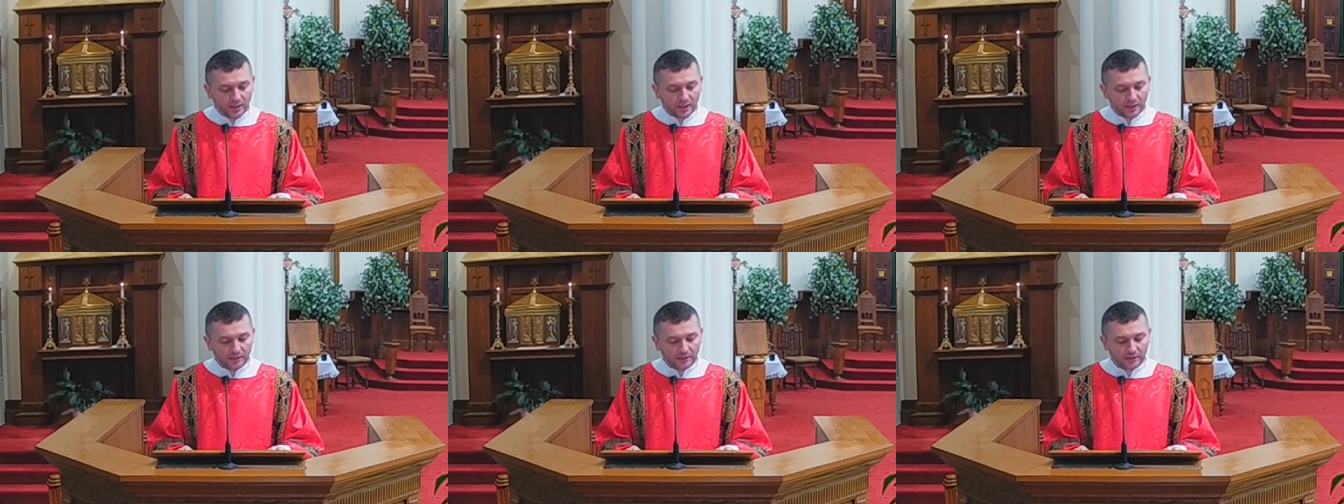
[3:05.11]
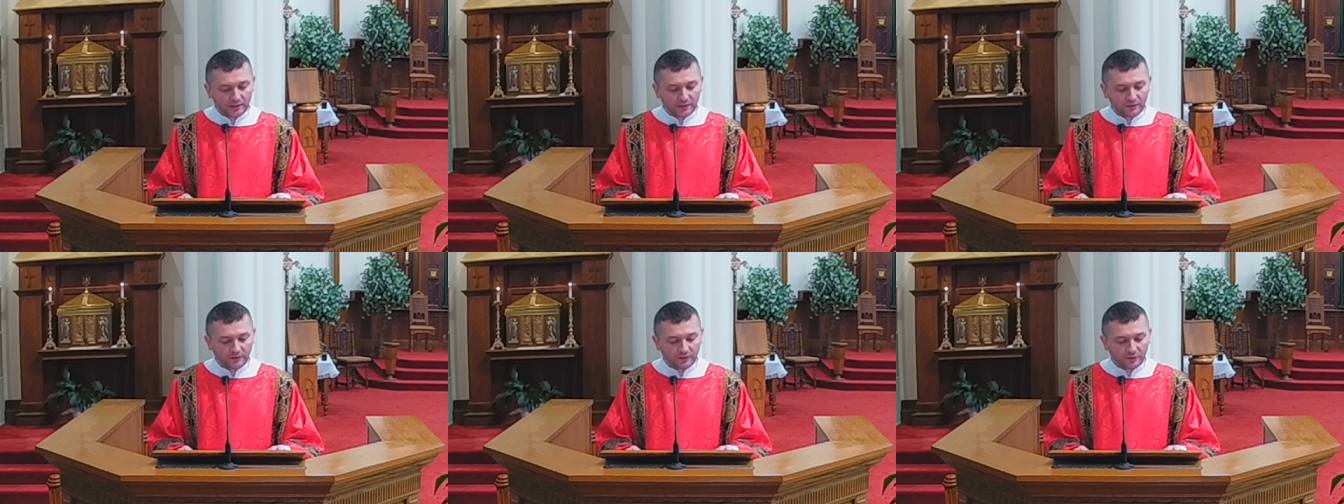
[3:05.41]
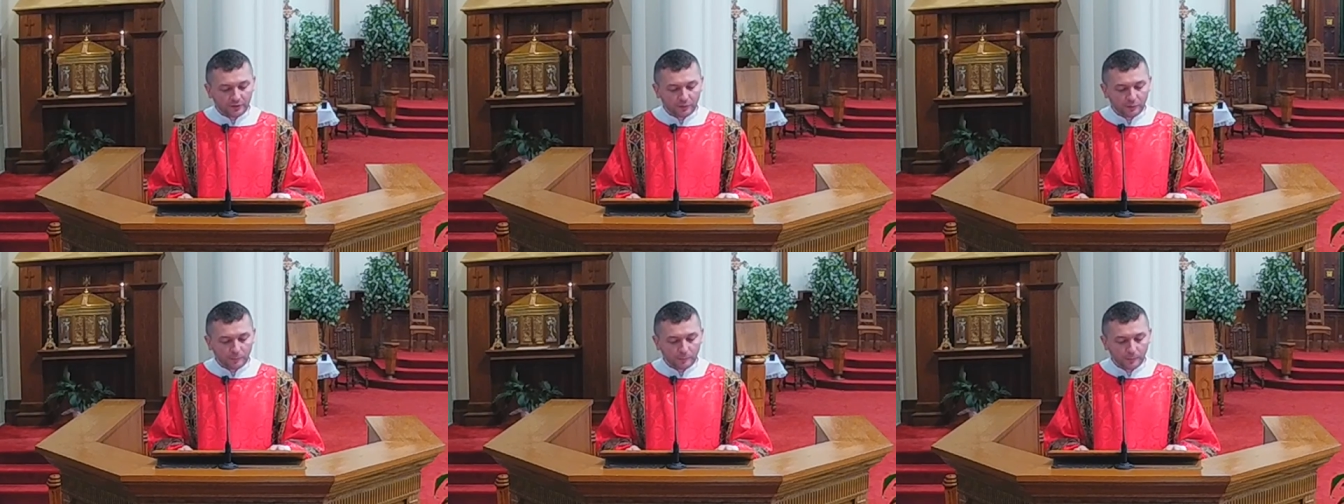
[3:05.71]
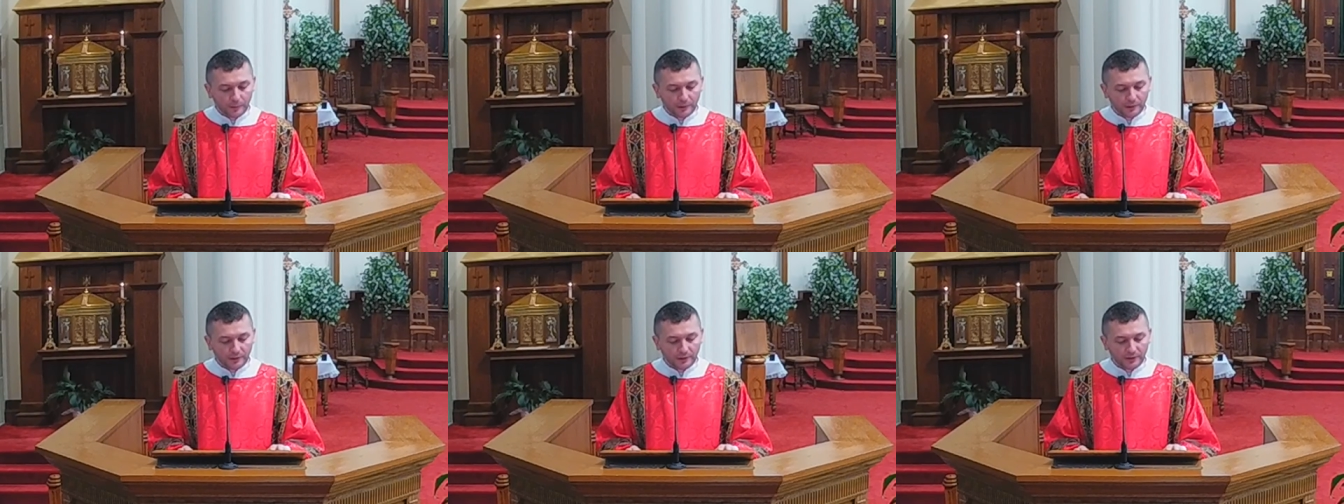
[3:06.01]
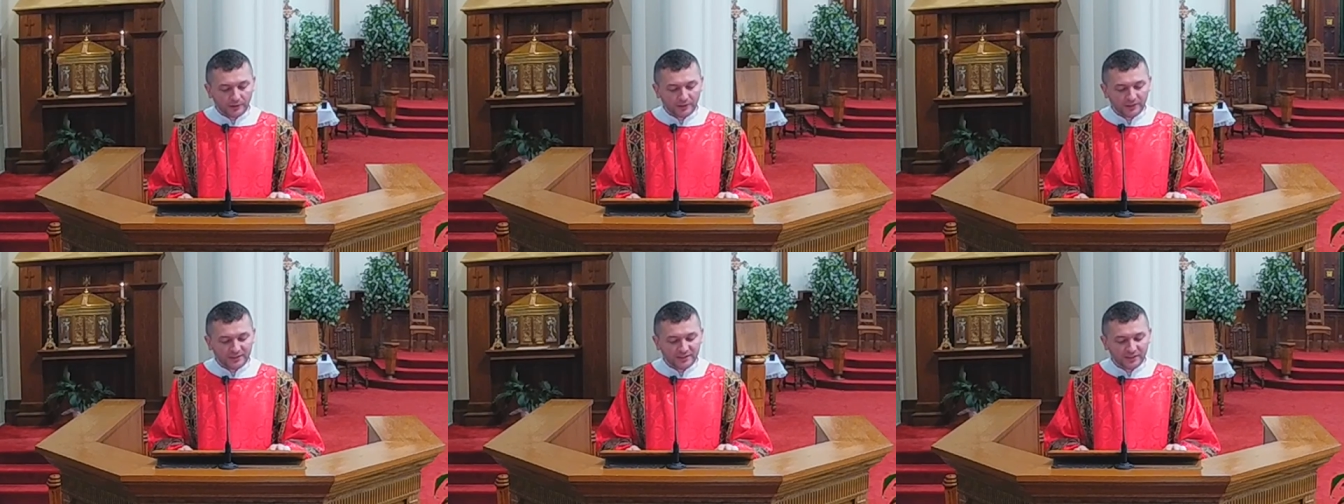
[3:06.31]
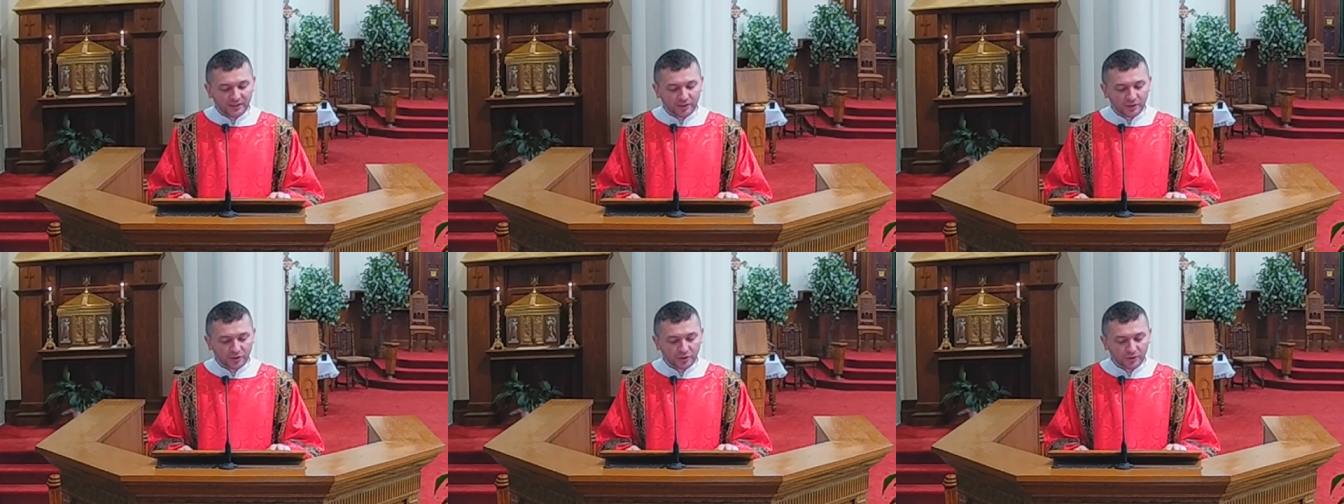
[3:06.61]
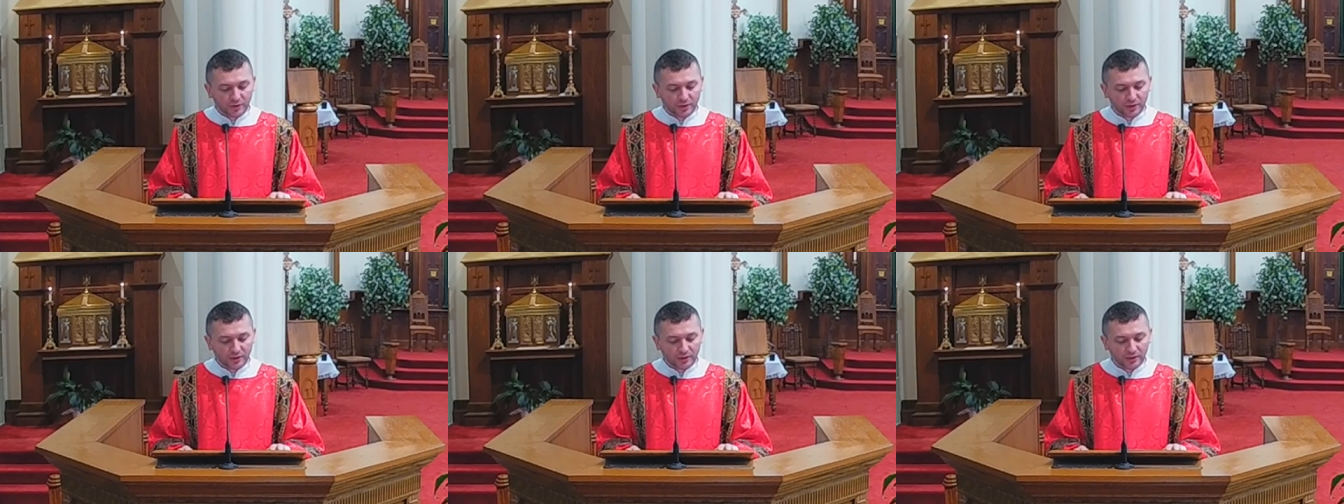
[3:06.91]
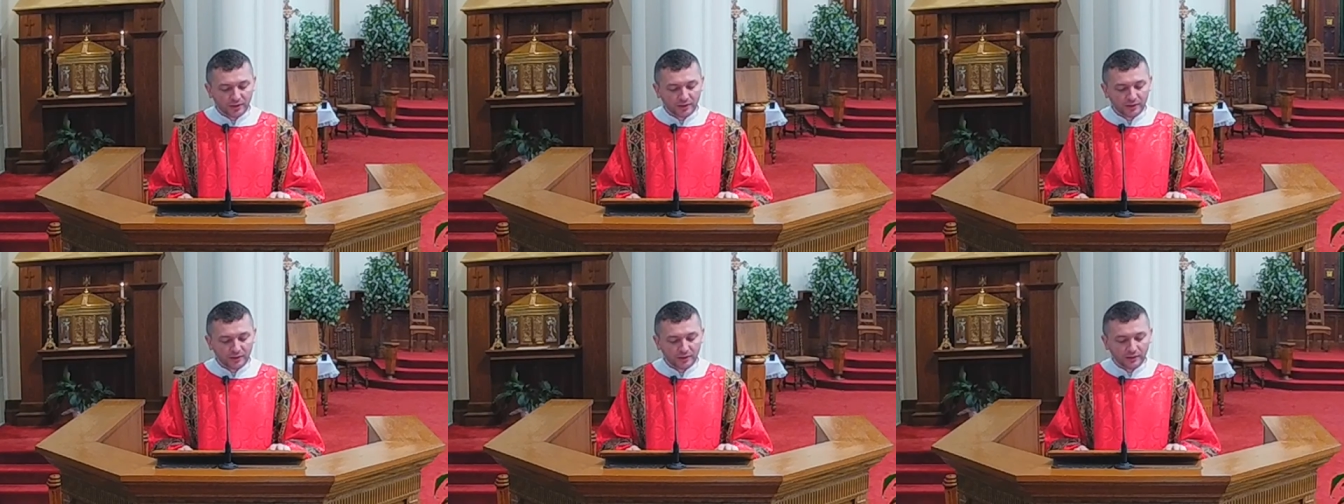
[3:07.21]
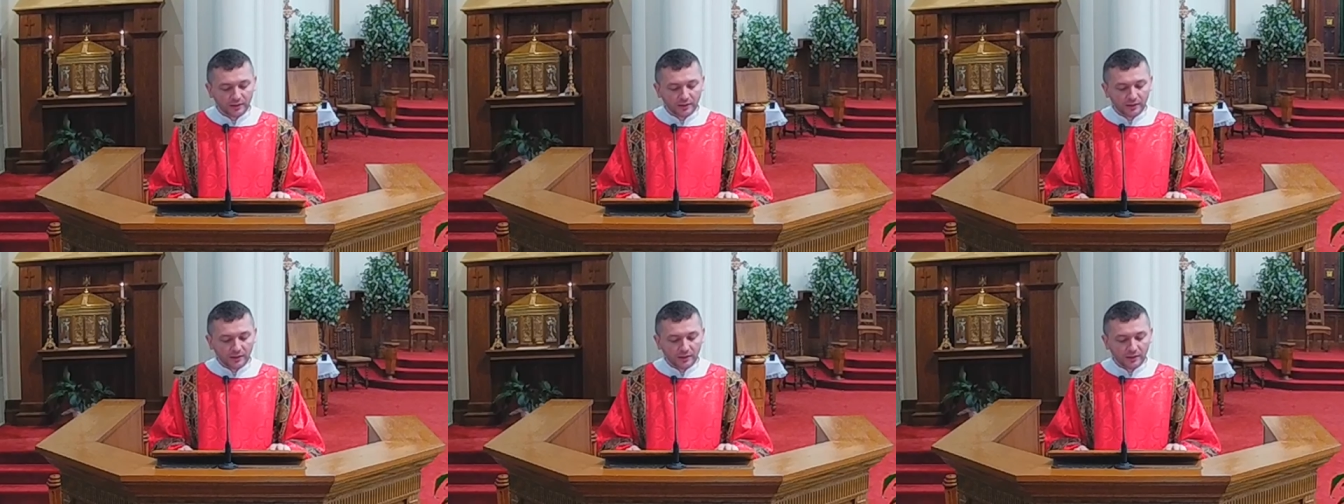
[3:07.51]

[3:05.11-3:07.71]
and even openly disagreed it